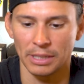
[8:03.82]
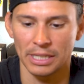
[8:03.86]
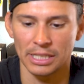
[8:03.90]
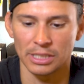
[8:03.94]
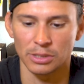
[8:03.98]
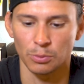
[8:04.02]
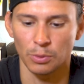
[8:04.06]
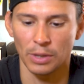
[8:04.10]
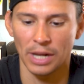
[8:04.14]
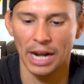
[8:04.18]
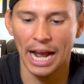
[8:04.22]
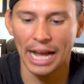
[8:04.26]

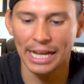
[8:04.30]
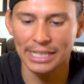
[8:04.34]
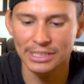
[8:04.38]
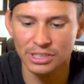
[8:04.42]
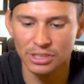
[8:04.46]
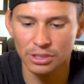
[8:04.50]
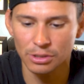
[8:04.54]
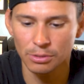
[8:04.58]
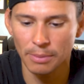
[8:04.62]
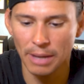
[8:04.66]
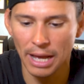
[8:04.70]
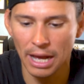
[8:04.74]
Because when I
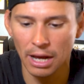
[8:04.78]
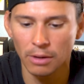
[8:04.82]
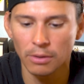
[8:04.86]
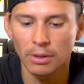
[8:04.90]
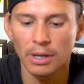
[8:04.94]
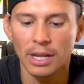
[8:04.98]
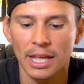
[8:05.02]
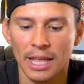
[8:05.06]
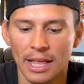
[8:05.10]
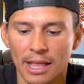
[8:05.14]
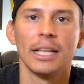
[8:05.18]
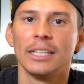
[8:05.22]
zoom
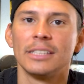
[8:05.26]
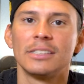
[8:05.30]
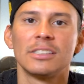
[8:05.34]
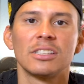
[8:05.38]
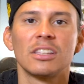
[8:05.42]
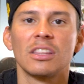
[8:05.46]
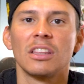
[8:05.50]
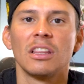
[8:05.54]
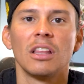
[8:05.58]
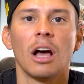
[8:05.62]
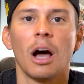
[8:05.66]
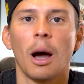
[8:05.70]
out,
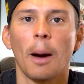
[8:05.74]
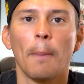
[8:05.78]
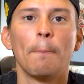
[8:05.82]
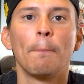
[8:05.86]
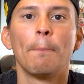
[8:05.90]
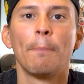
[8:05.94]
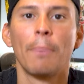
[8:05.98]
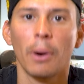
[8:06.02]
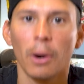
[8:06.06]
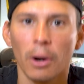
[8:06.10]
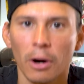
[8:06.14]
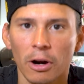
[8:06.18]
it's a
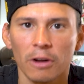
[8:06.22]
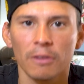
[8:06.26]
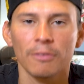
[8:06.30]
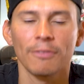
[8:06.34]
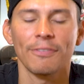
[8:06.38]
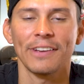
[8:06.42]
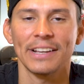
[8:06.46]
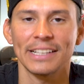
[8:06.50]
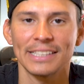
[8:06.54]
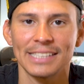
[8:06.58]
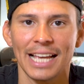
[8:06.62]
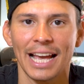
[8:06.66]

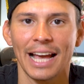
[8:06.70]
perfect